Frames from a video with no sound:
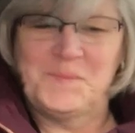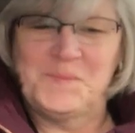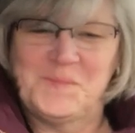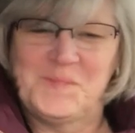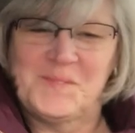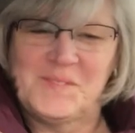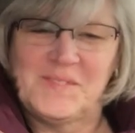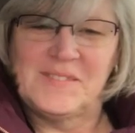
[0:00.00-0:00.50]

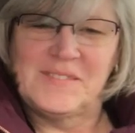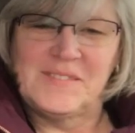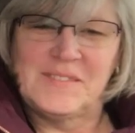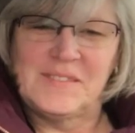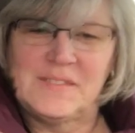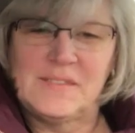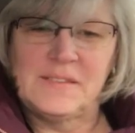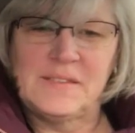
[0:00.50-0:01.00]

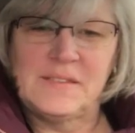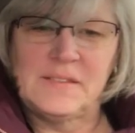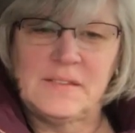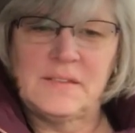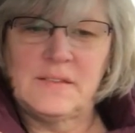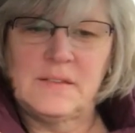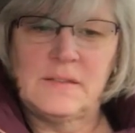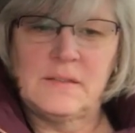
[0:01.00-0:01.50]

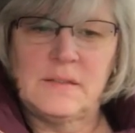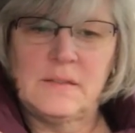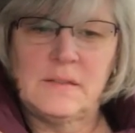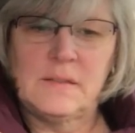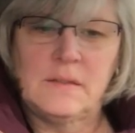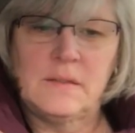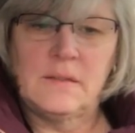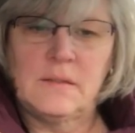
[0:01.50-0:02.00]

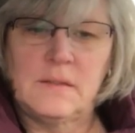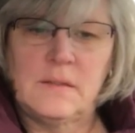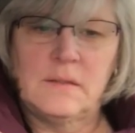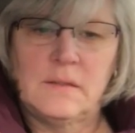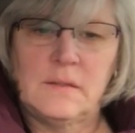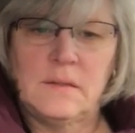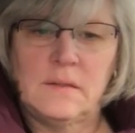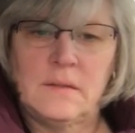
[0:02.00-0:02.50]

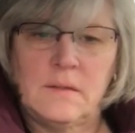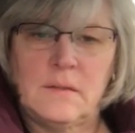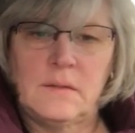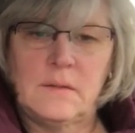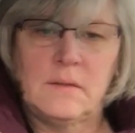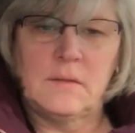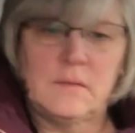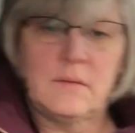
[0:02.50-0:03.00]

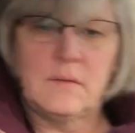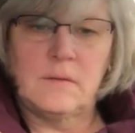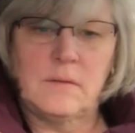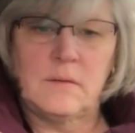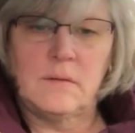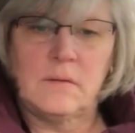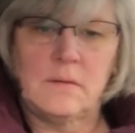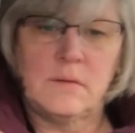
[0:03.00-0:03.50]

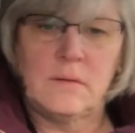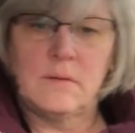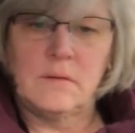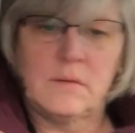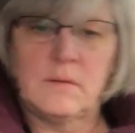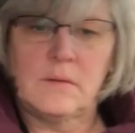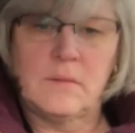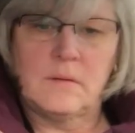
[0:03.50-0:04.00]

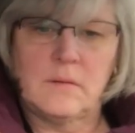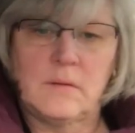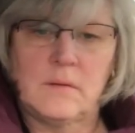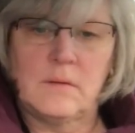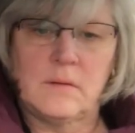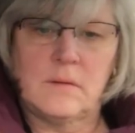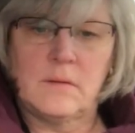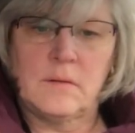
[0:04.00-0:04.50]

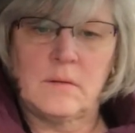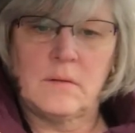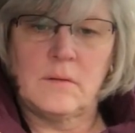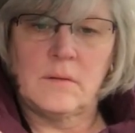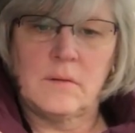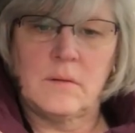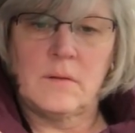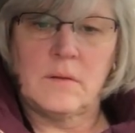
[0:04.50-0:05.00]

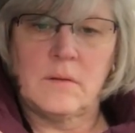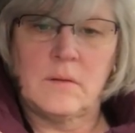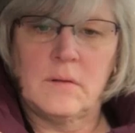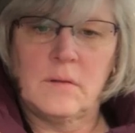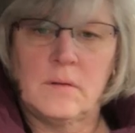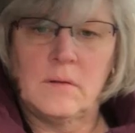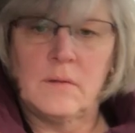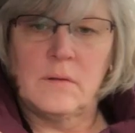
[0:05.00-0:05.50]

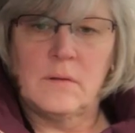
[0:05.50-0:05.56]
[no speech]